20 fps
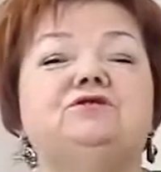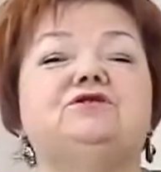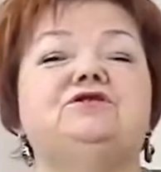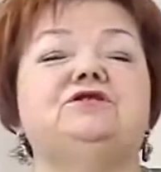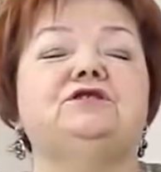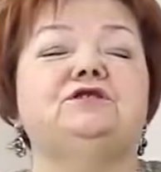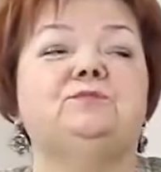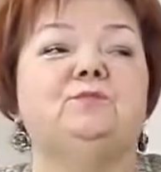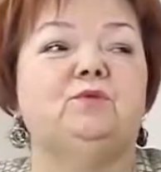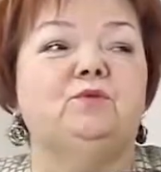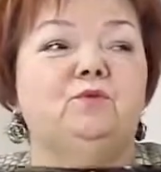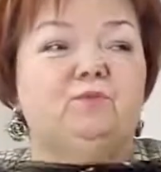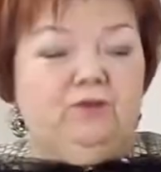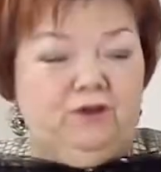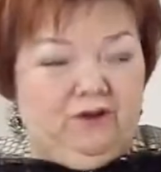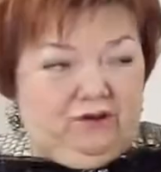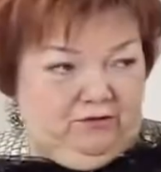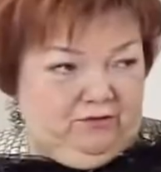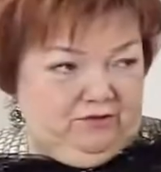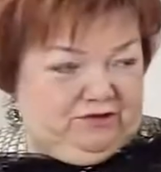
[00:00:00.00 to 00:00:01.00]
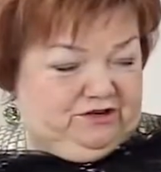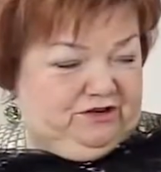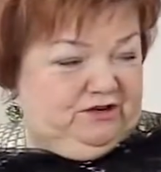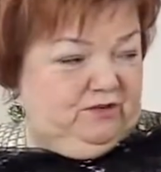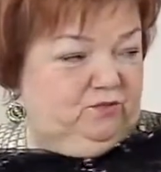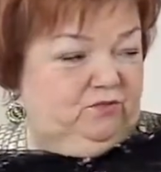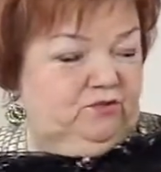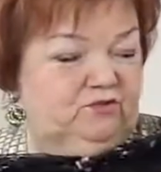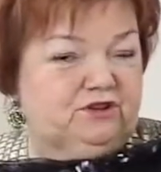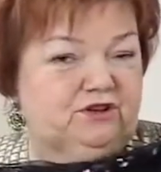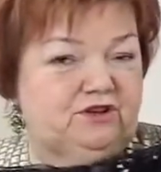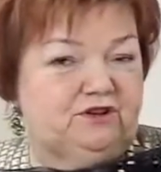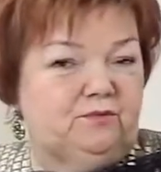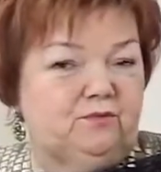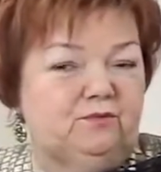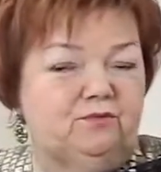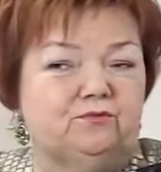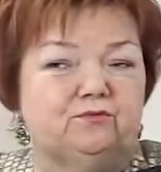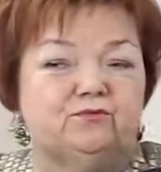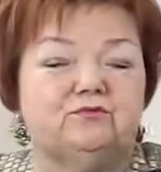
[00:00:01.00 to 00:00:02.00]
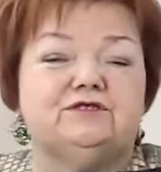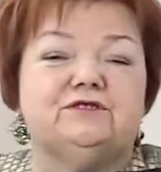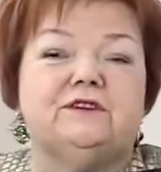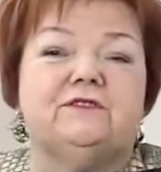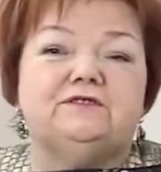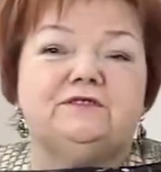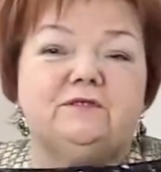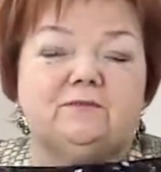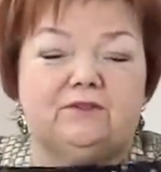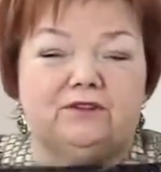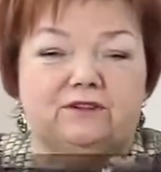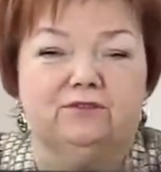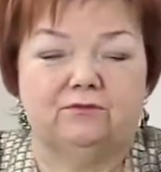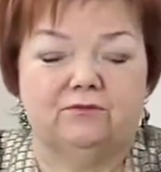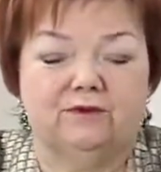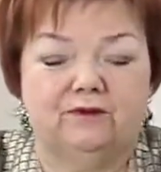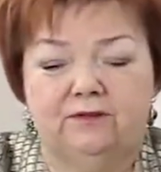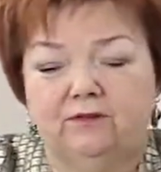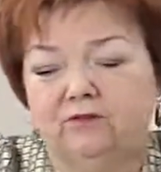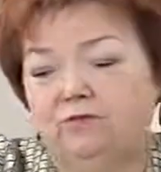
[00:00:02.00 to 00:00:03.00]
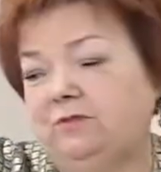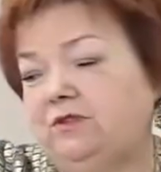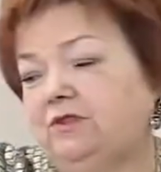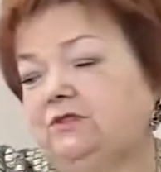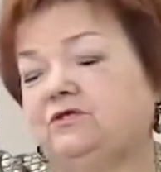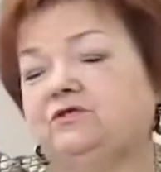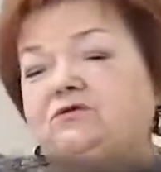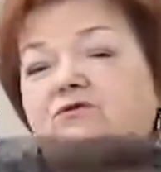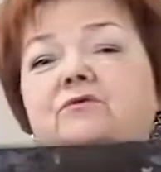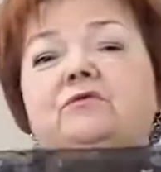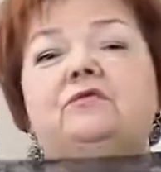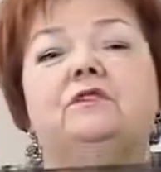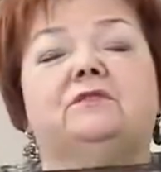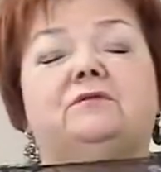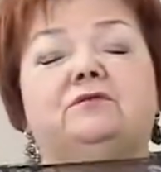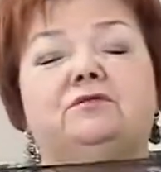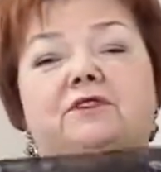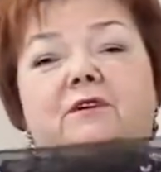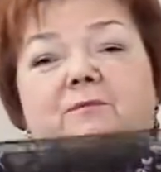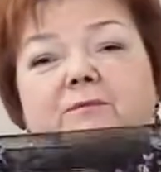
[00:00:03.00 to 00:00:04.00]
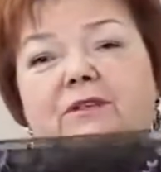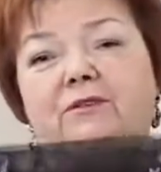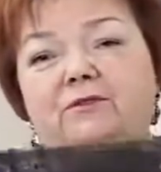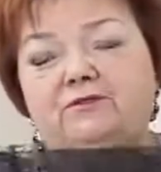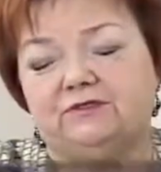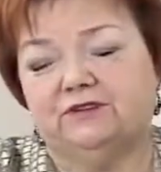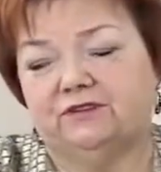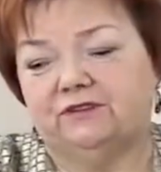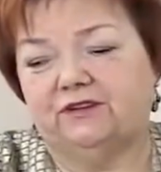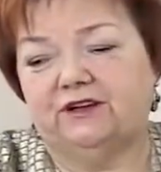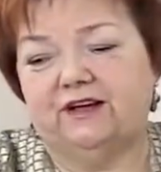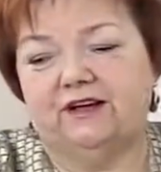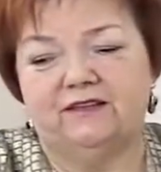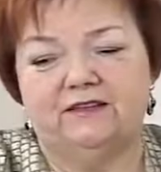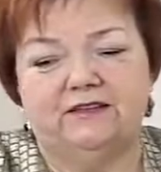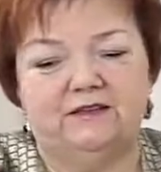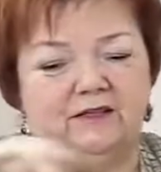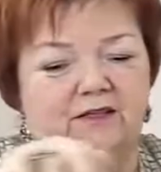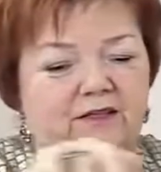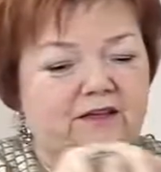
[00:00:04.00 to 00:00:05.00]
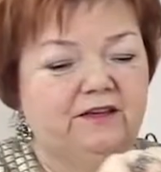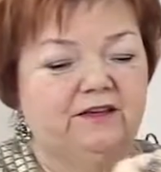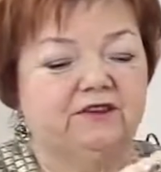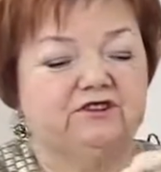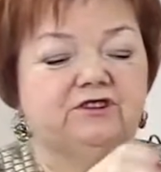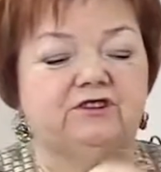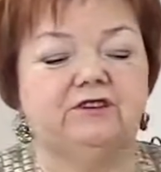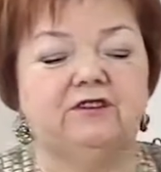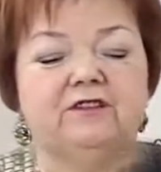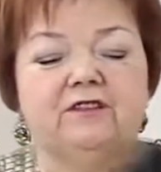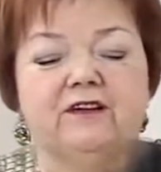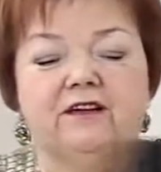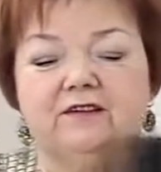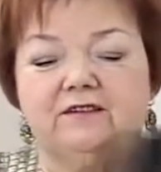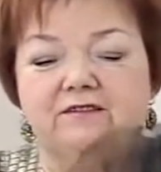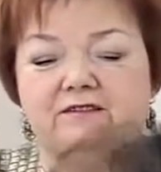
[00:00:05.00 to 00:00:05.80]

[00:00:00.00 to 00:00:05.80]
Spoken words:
Add a bit for it to cover the shoulders. It should be about 140 centimeters long.